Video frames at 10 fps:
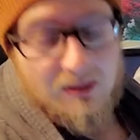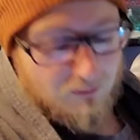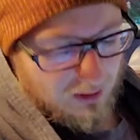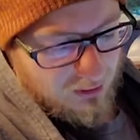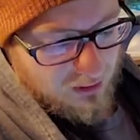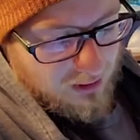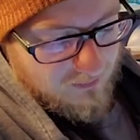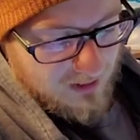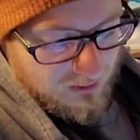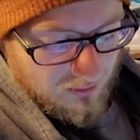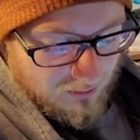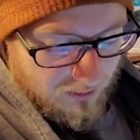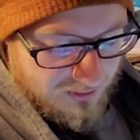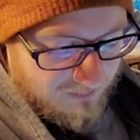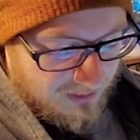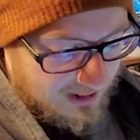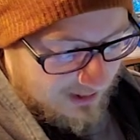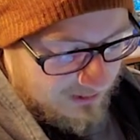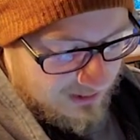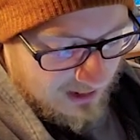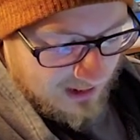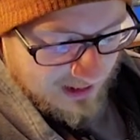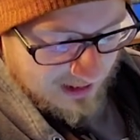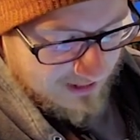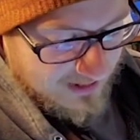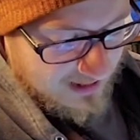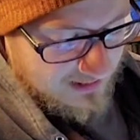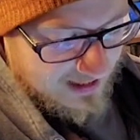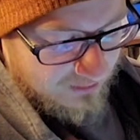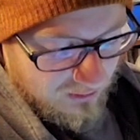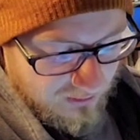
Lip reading: and Russia are major oil suppliers, and then natural